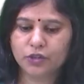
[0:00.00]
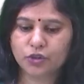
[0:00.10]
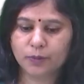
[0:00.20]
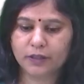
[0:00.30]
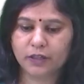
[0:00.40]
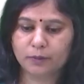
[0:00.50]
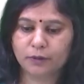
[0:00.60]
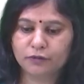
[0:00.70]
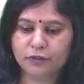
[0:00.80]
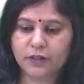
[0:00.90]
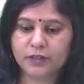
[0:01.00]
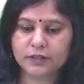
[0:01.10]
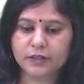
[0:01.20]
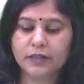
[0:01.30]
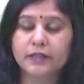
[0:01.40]
geometric
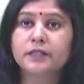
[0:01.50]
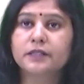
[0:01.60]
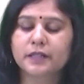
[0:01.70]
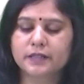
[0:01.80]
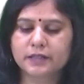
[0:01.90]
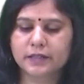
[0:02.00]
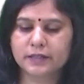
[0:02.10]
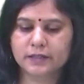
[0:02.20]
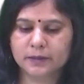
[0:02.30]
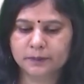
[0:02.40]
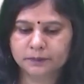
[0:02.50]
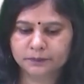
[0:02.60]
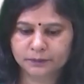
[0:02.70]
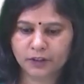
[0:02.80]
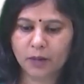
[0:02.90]
buffers, distances,
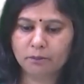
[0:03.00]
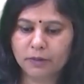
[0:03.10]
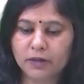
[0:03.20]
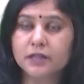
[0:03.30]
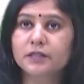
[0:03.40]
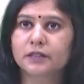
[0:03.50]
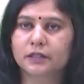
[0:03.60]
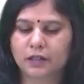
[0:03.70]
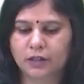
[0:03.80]
numbers,